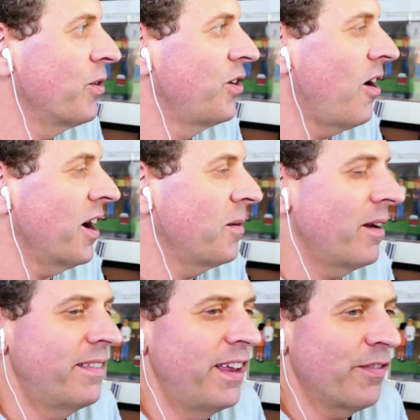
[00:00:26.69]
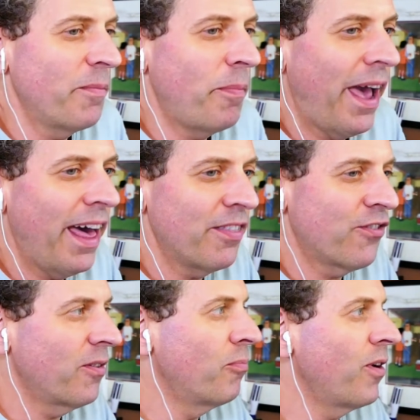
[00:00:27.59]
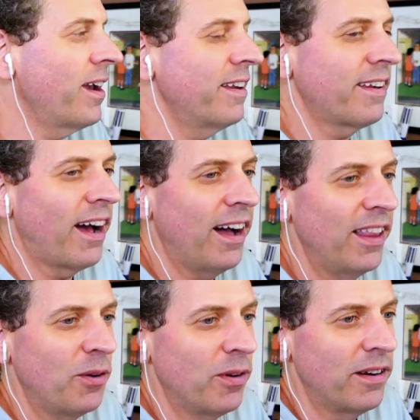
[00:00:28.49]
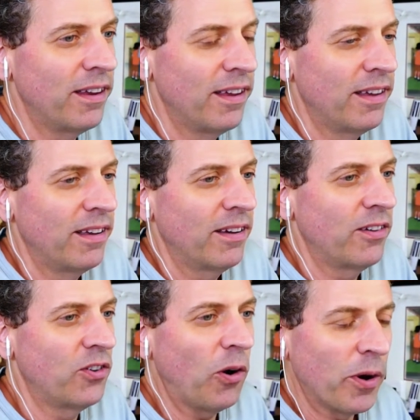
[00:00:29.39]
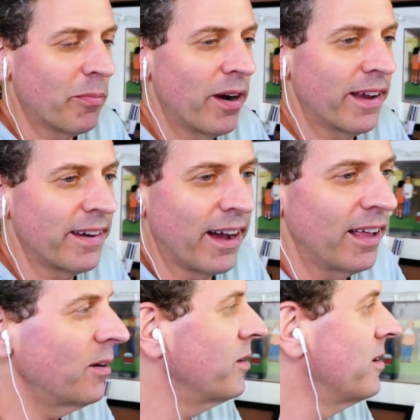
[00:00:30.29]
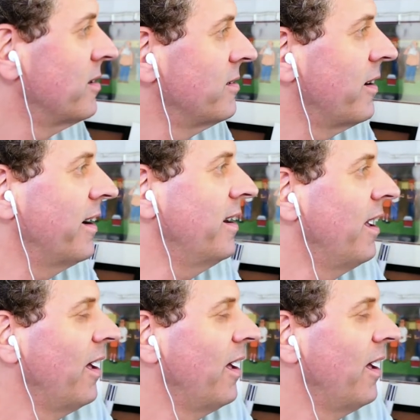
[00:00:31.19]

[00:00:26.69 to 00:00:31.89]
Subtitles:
we're talking about different paths to break into Hollywood, because you all want to break into Hollywood, right?